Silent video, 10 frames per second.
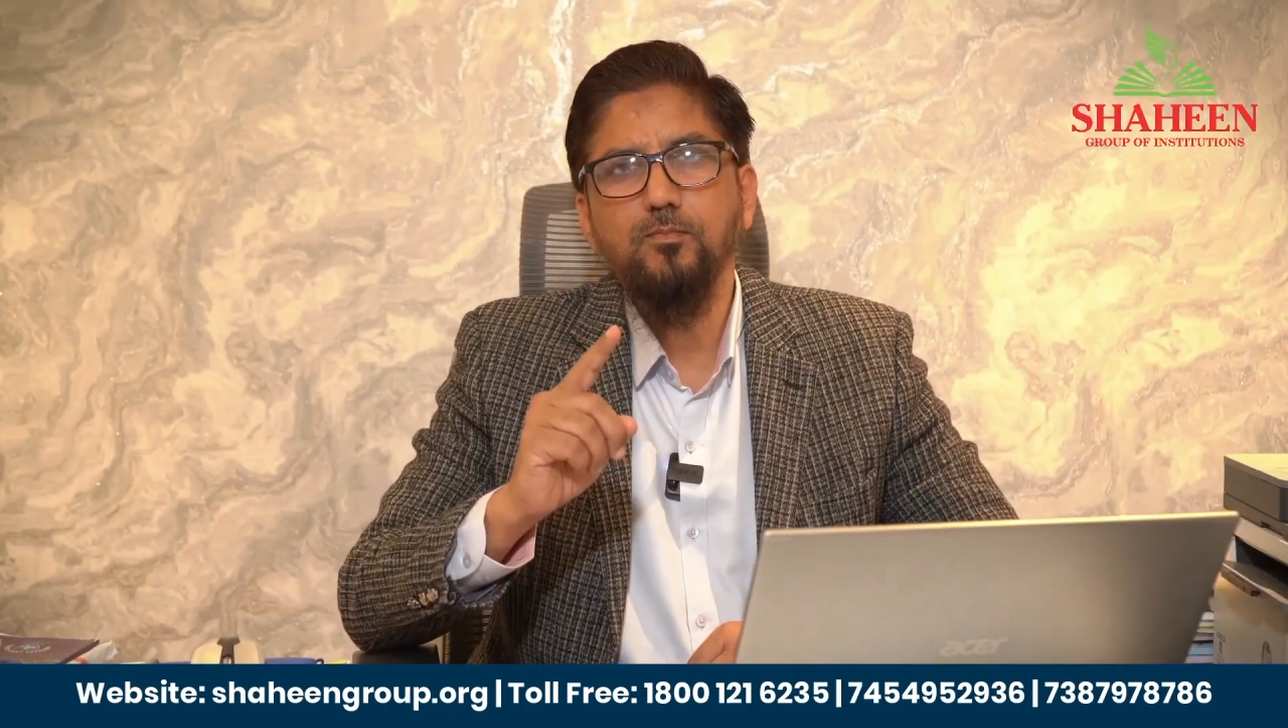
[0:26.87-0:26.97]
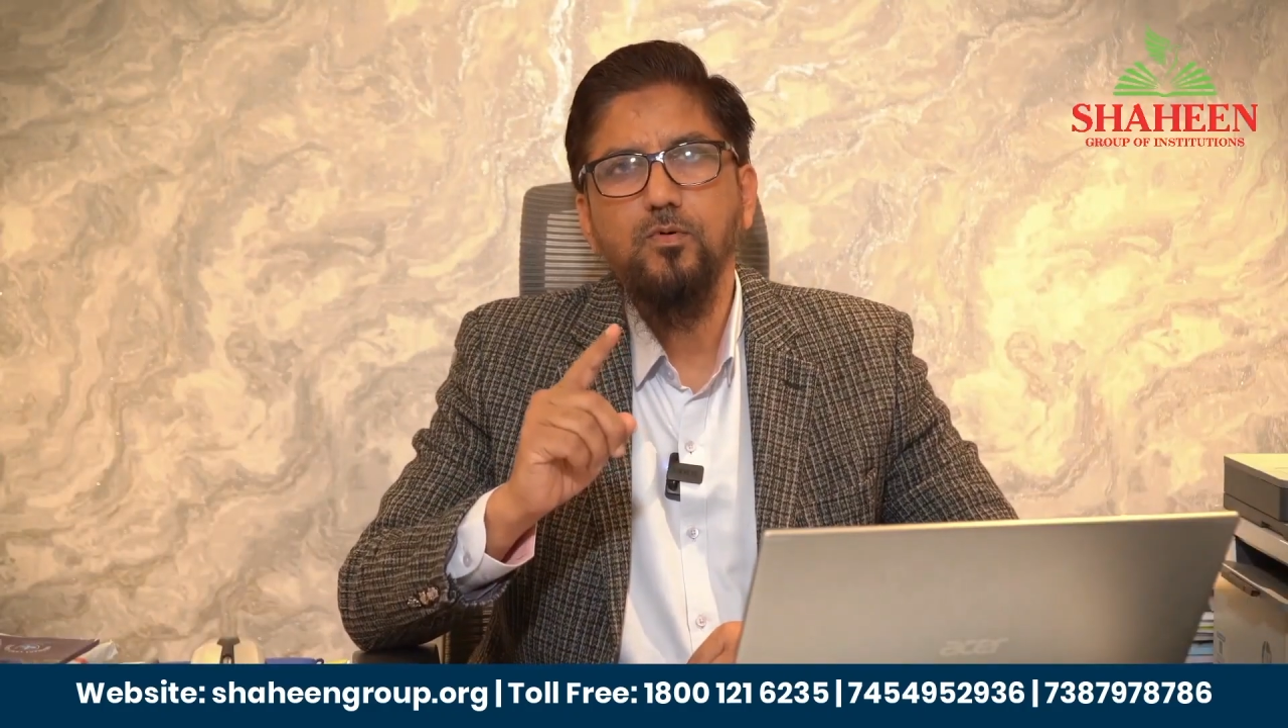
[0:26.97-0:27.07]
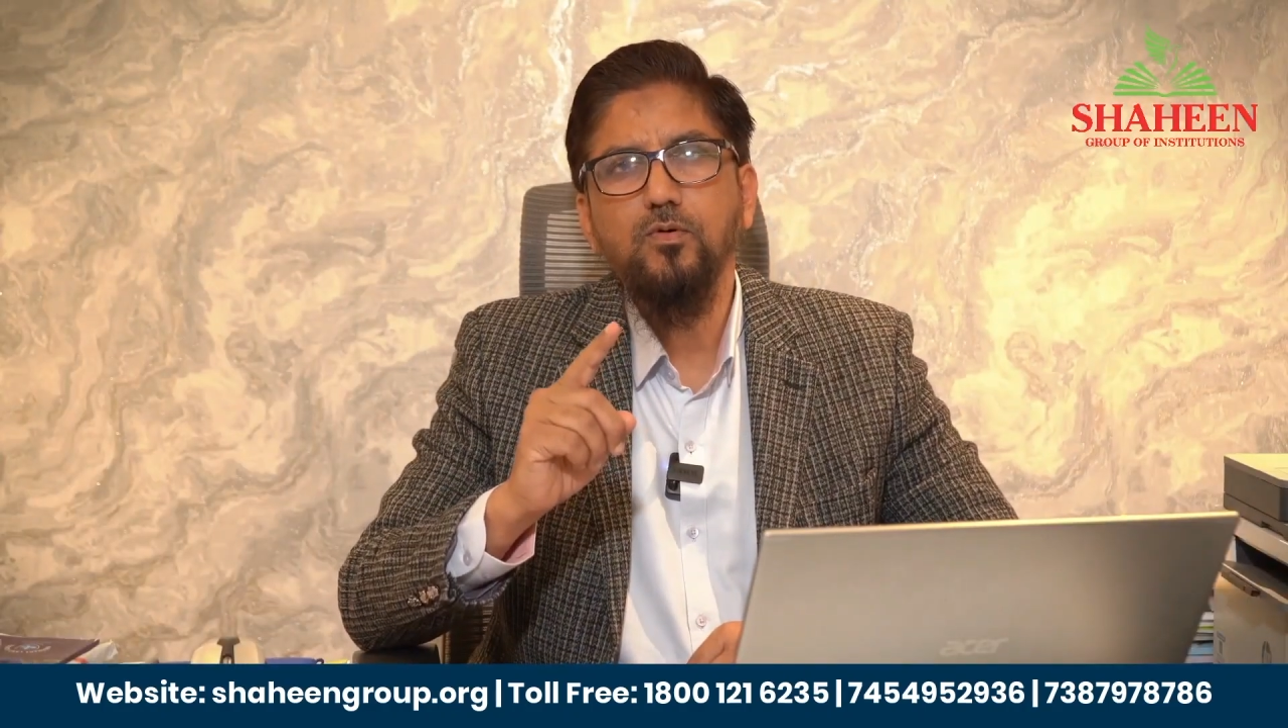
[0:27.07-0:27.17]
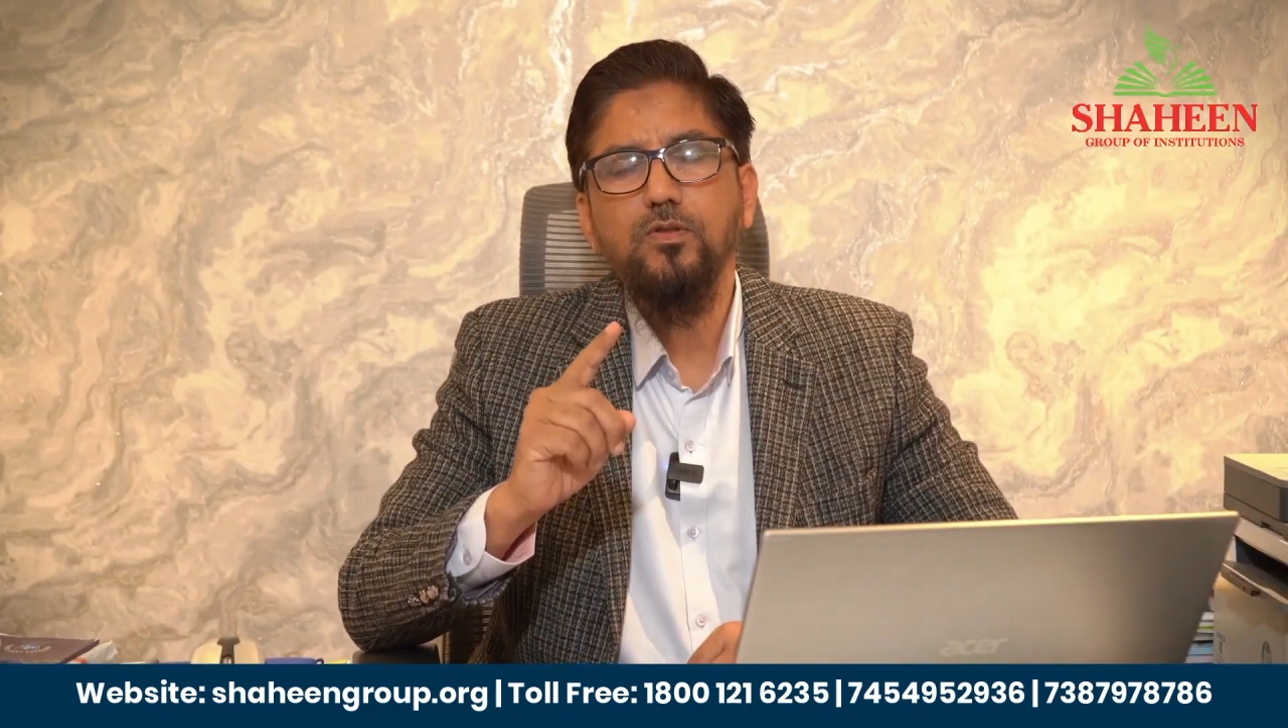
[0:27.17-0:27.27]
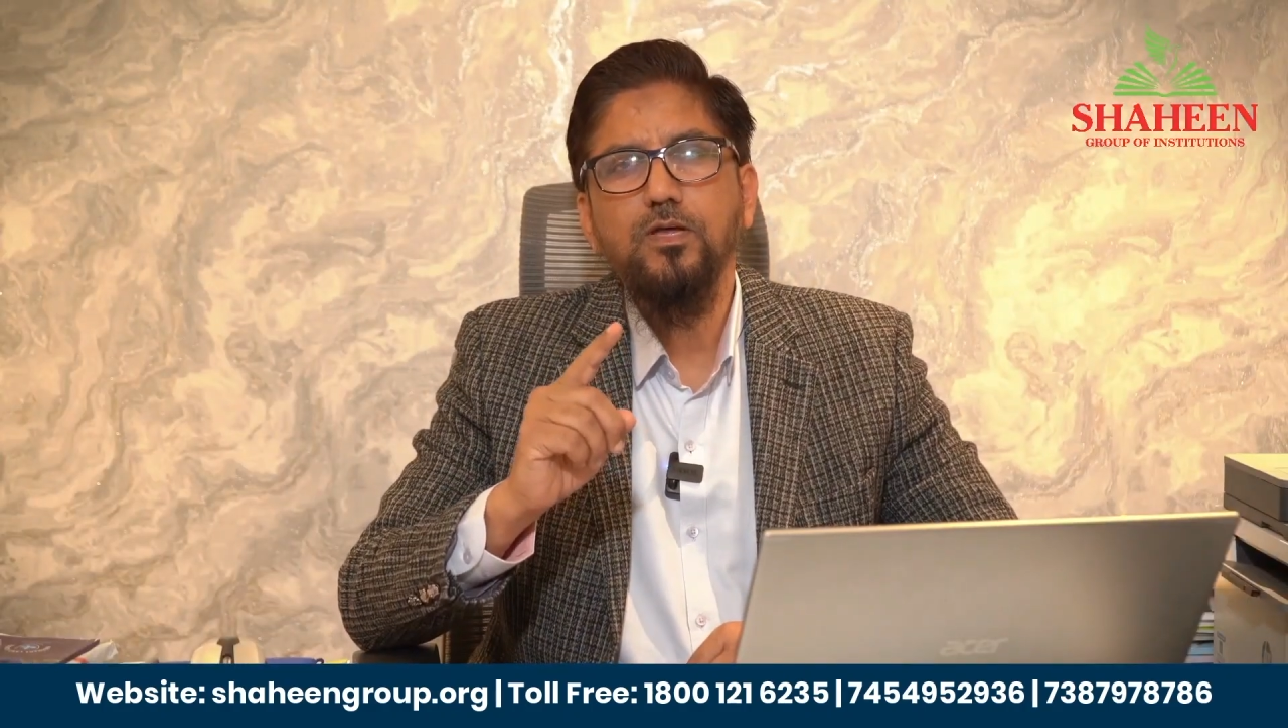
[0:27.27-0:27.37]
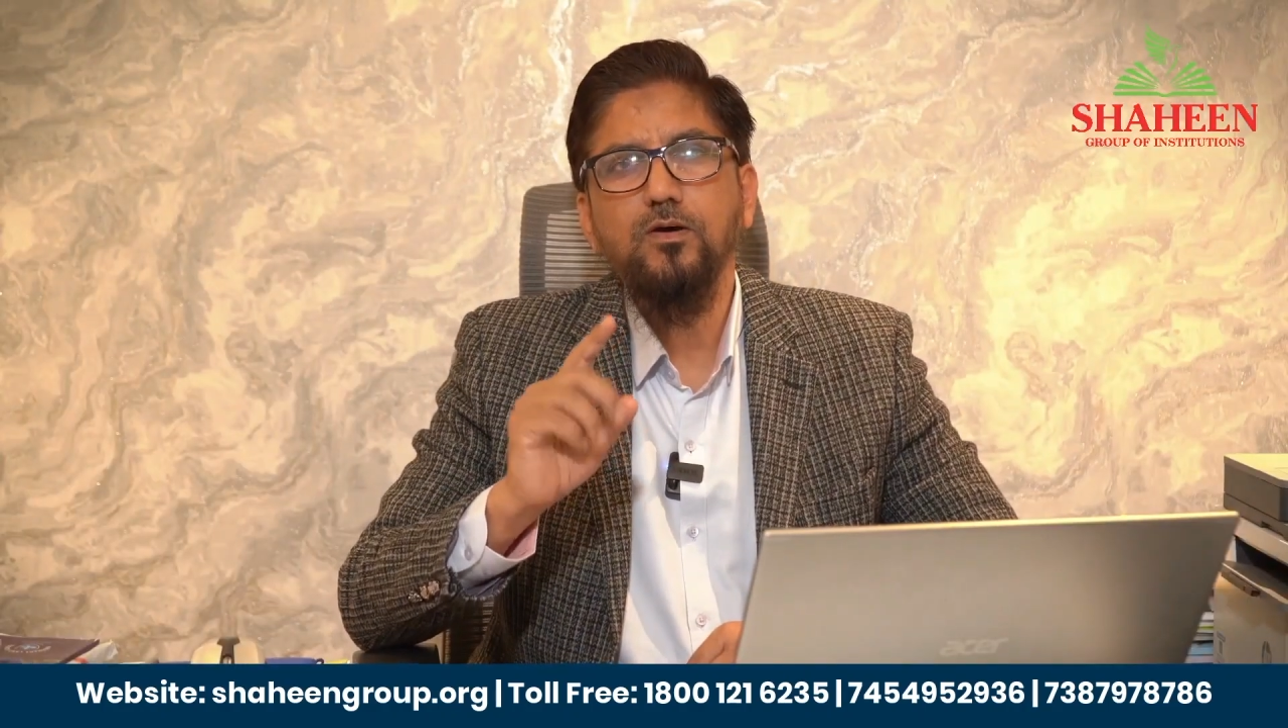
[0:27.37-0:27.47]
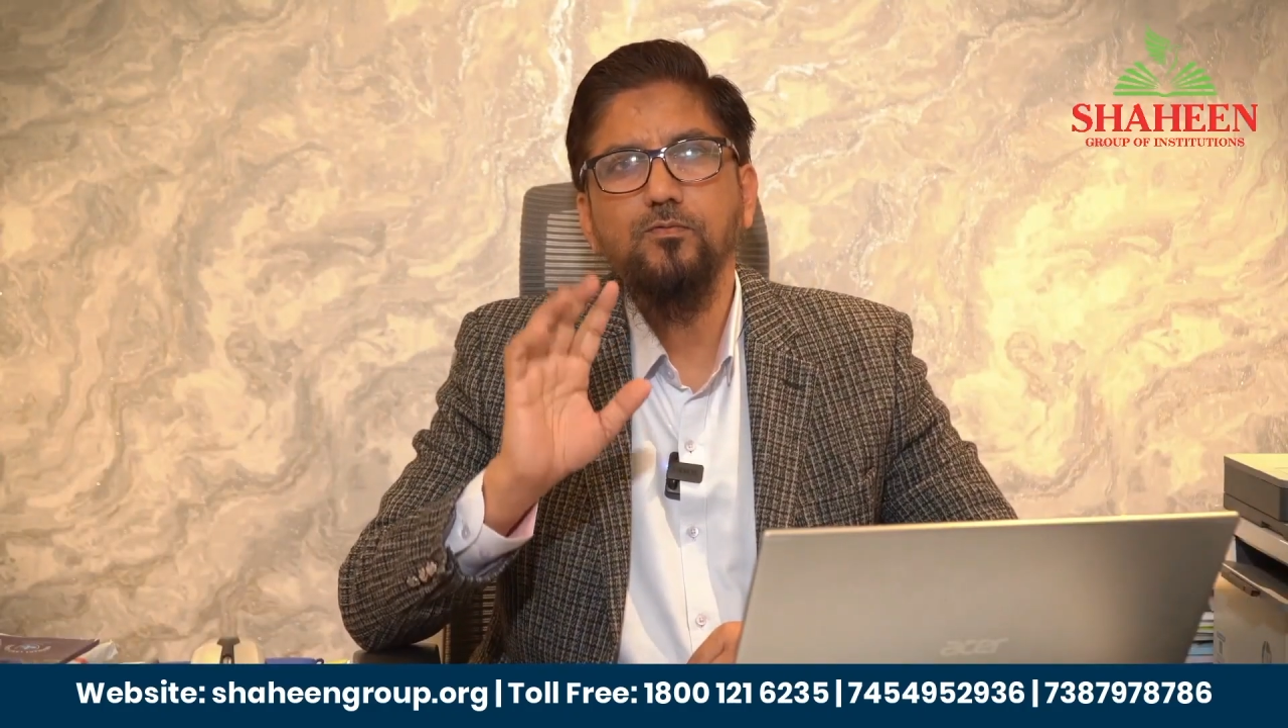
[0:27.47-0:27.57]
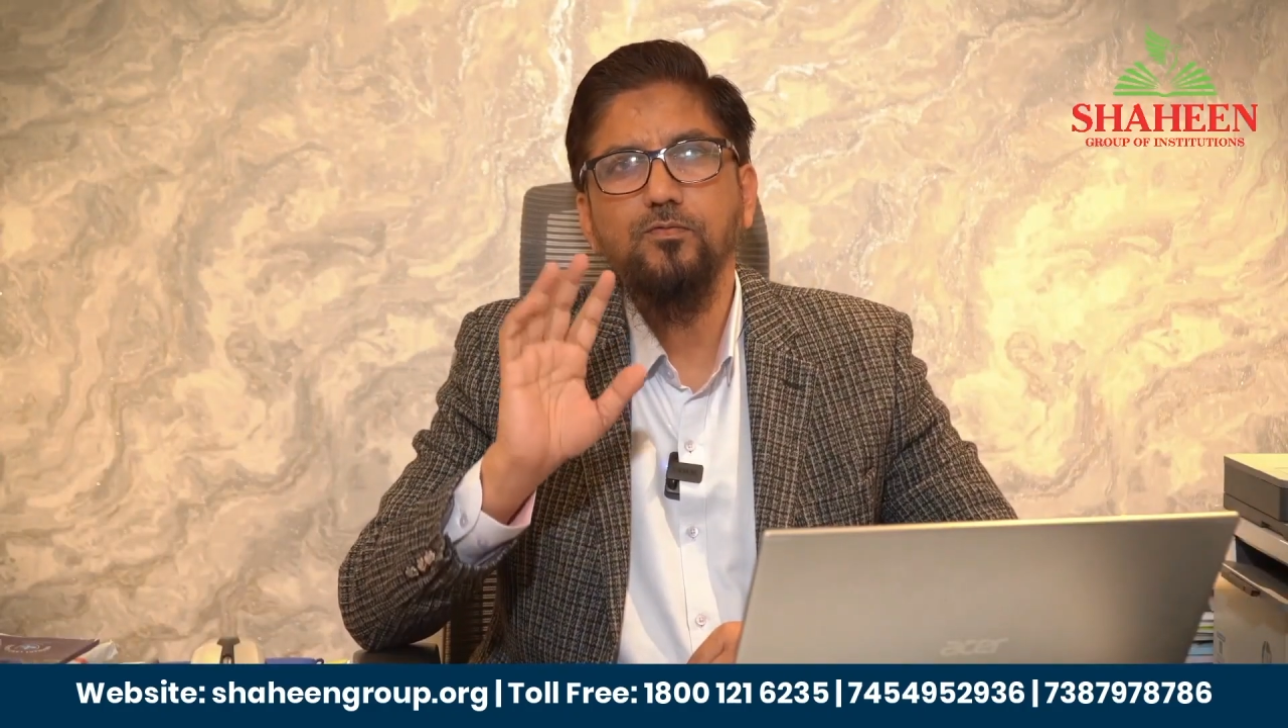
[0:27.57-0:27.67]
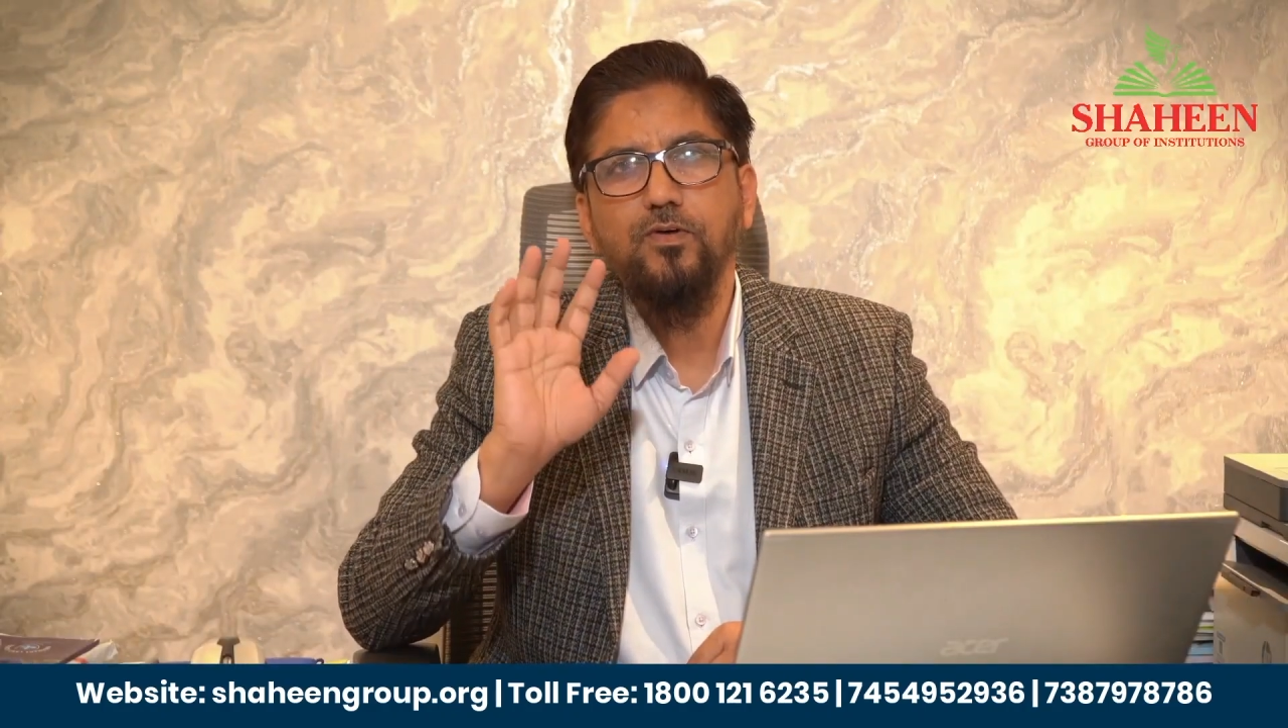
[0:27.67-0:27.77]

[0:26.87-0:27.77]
more than